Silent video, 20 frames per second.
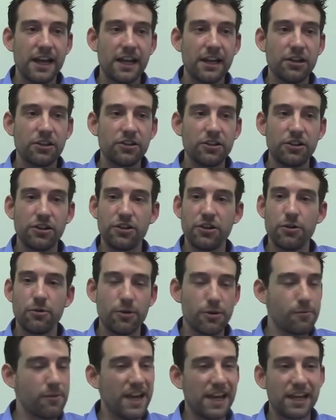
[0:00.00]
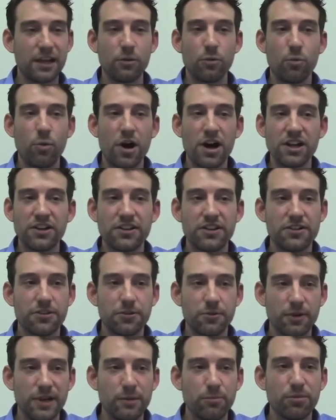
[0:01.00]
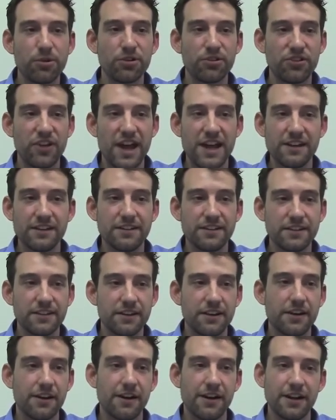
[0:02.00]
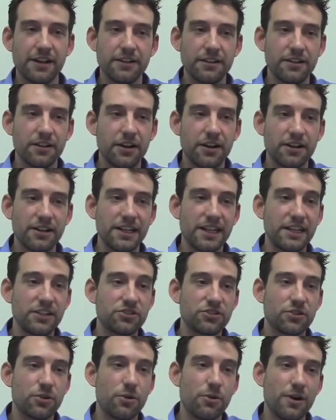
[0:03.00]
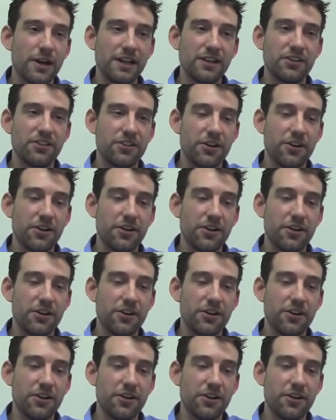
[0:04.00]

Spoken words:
And we're making 1 to 3% on each coin.